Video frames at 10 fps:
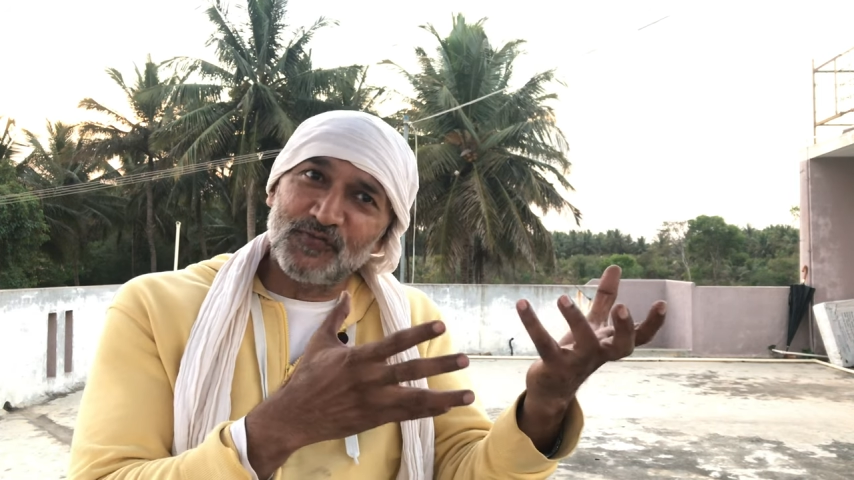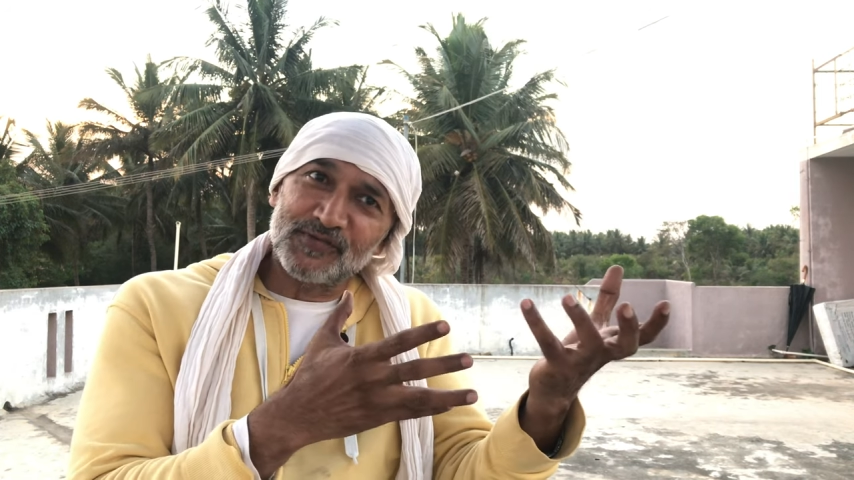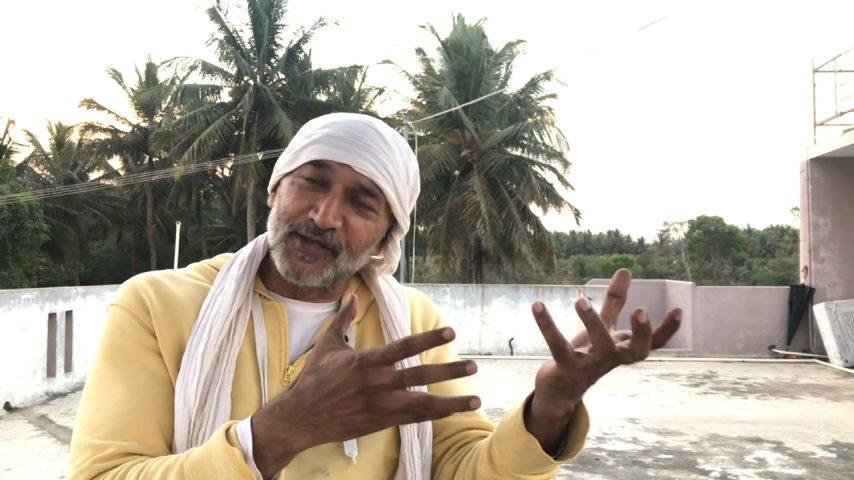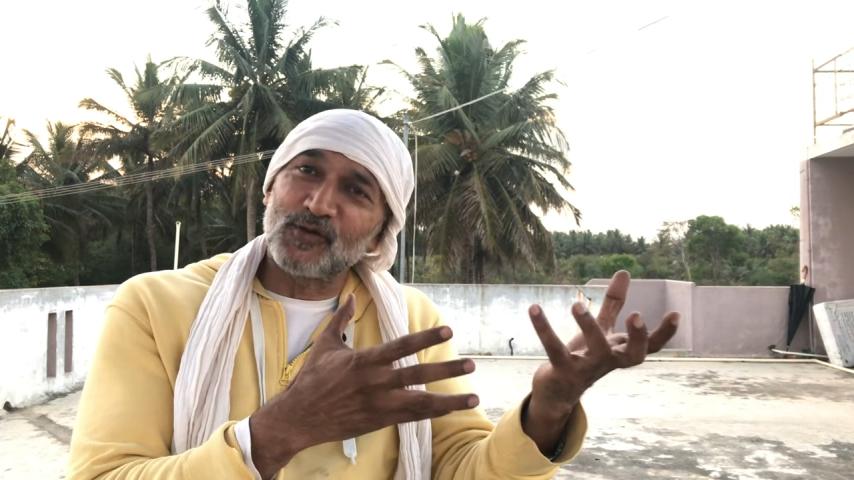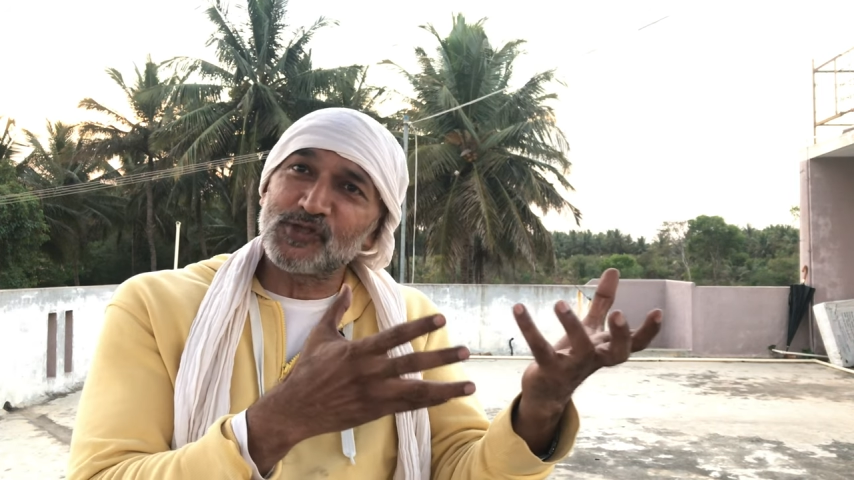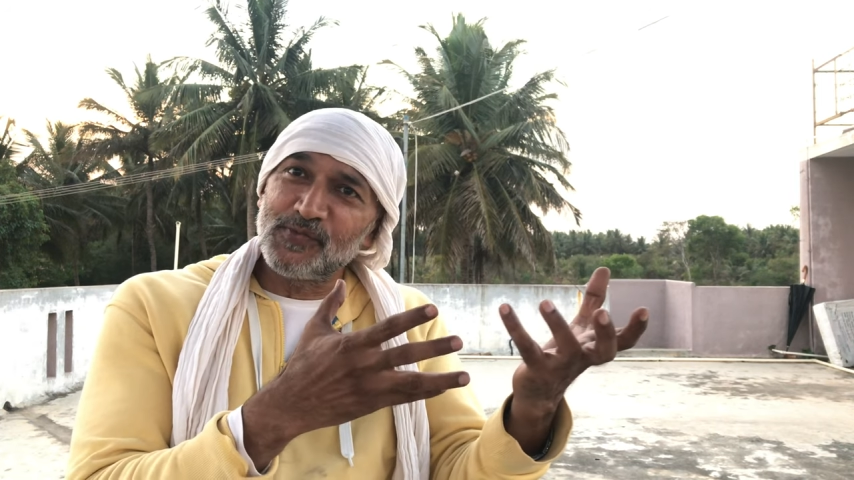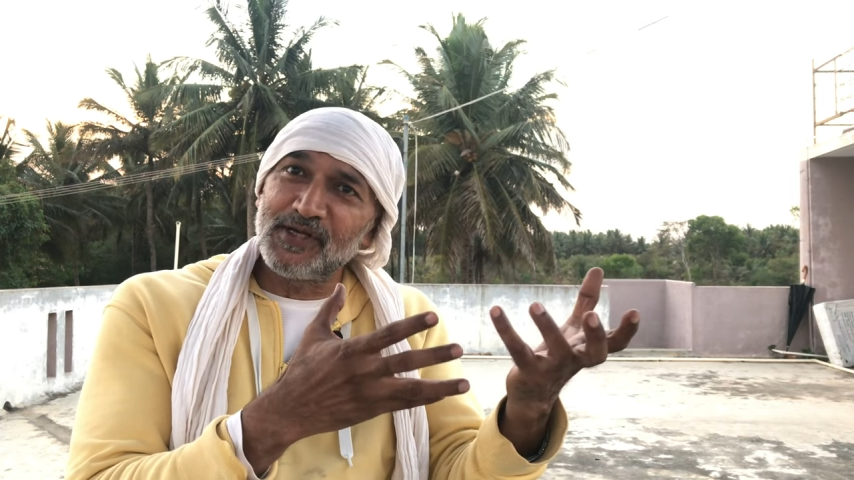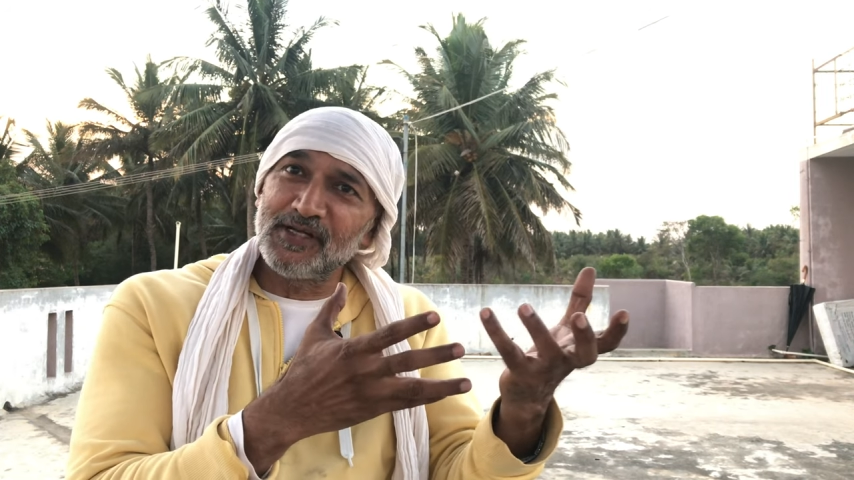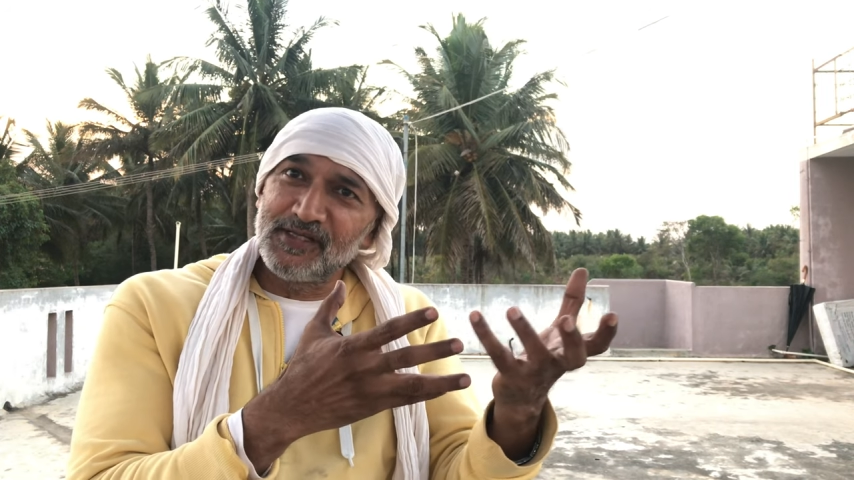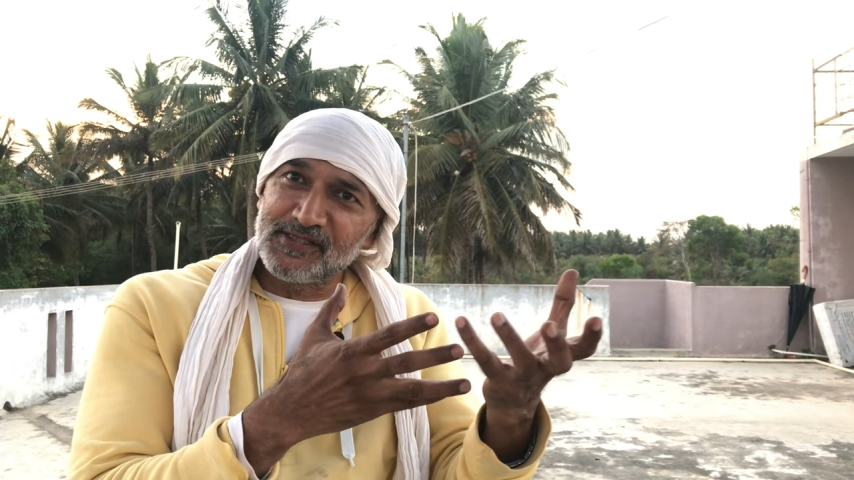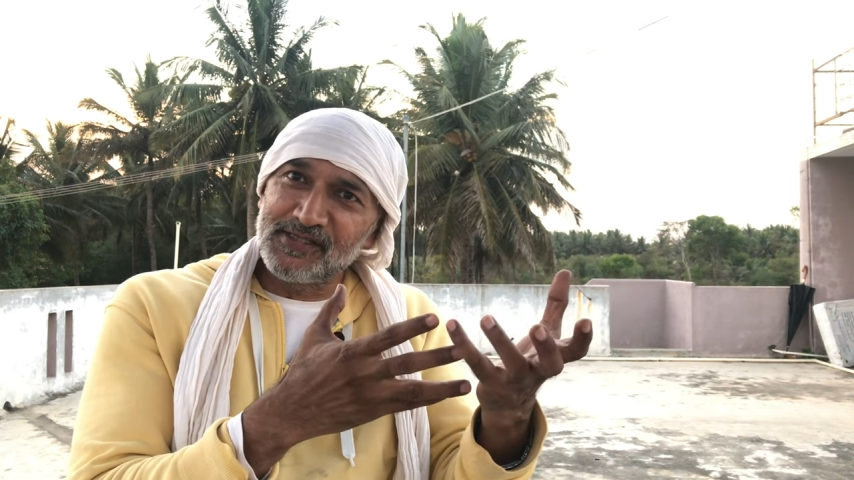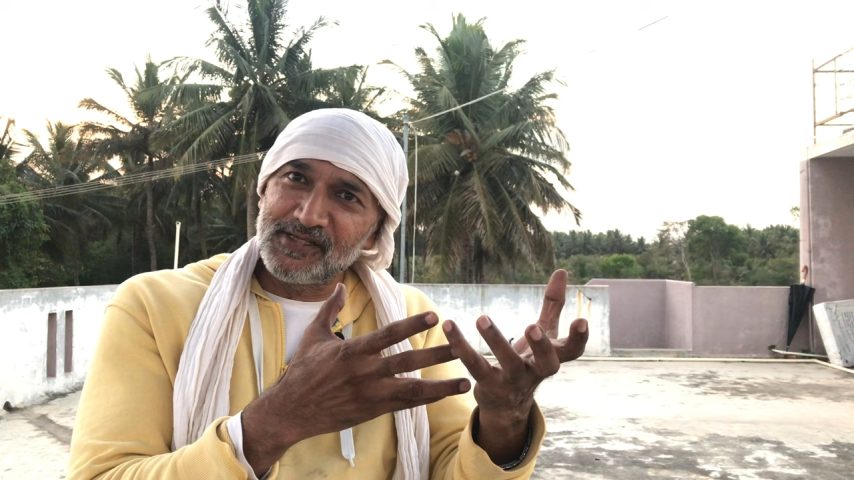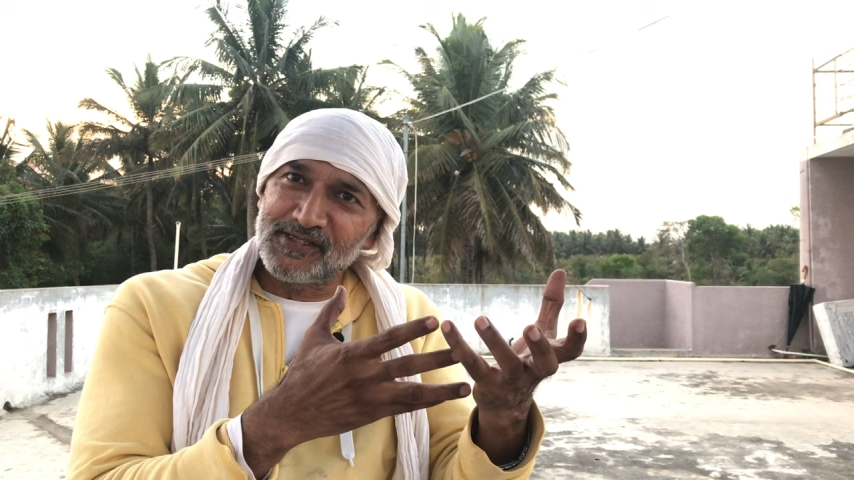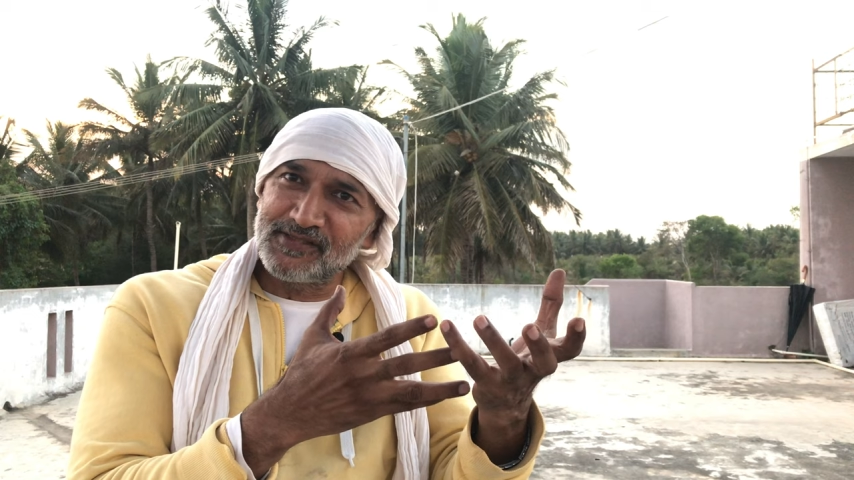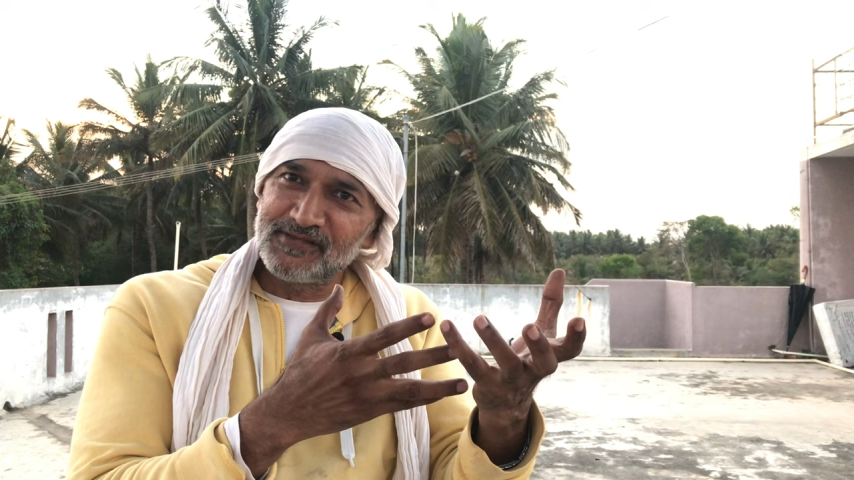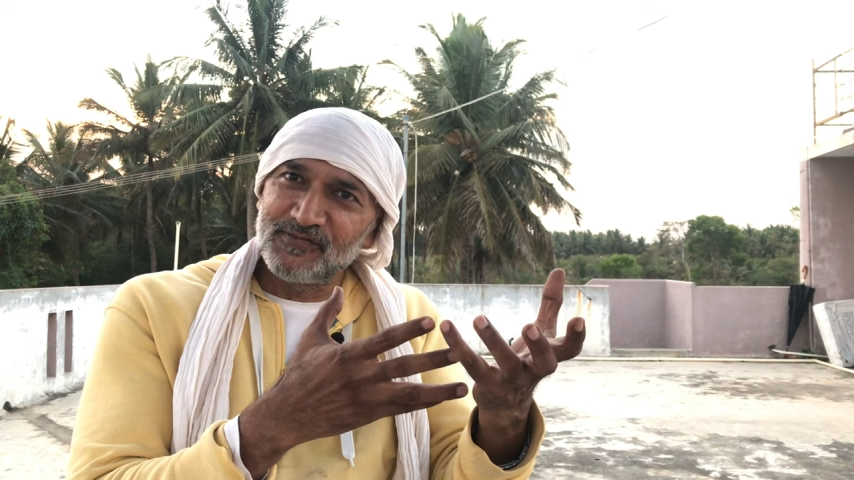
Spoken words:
psychosomatic diseases